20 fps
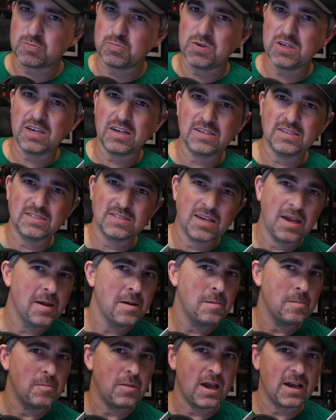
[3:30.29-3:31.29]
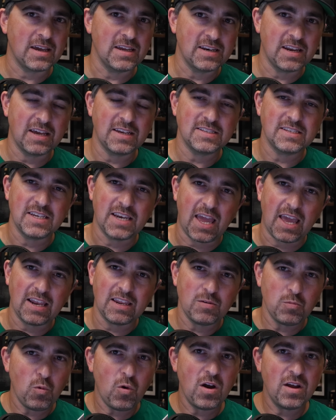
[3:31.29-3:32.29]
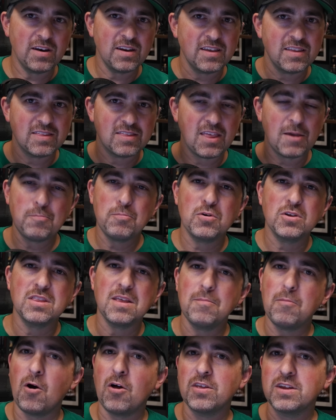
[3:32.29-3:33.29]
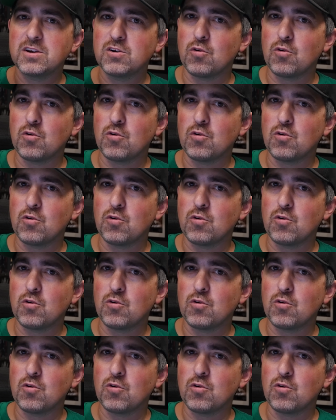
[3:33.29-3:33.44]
Because back in 1981, they put them all in